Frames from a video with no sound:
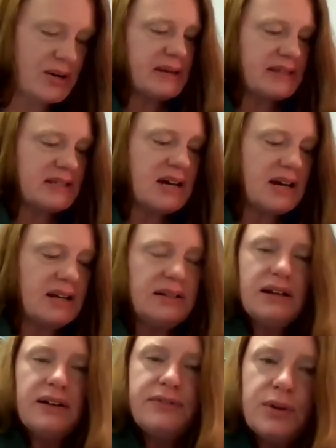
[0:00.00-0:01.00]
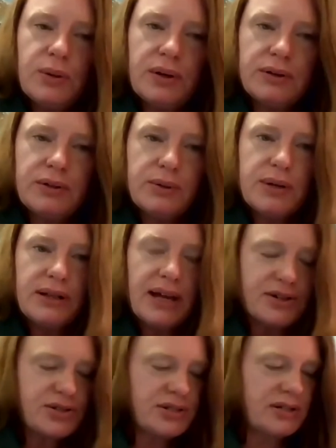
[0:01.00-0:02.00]
about the title of your new
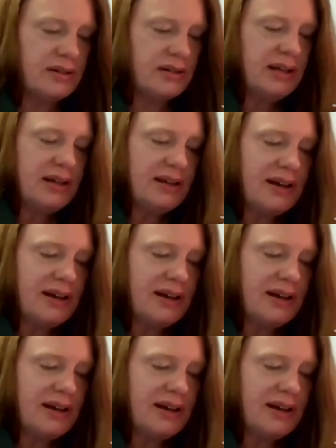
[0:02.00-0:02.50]
collection,